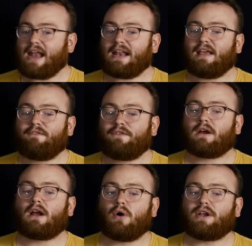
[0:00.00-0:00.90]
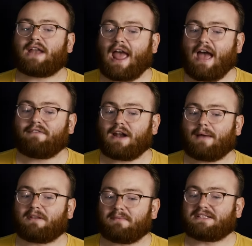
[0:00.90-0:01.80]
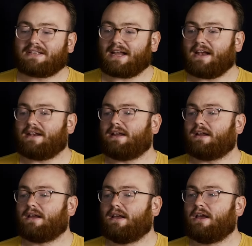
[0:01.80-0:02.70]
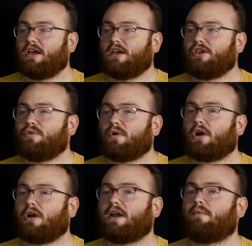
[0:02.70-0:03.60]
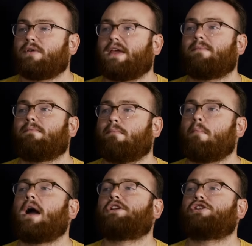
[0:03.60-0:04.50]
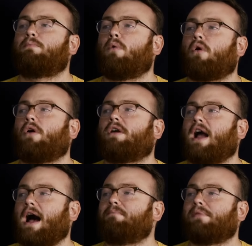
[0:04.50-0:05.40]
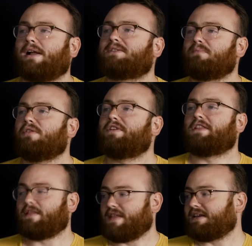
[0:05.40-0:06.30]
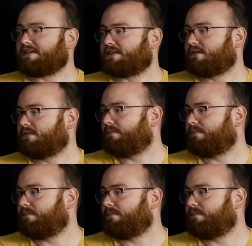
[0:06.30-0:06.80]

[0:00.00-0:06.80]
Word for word: And if you're going to have an optimistic ending, you earn it with a much more complex movie than this.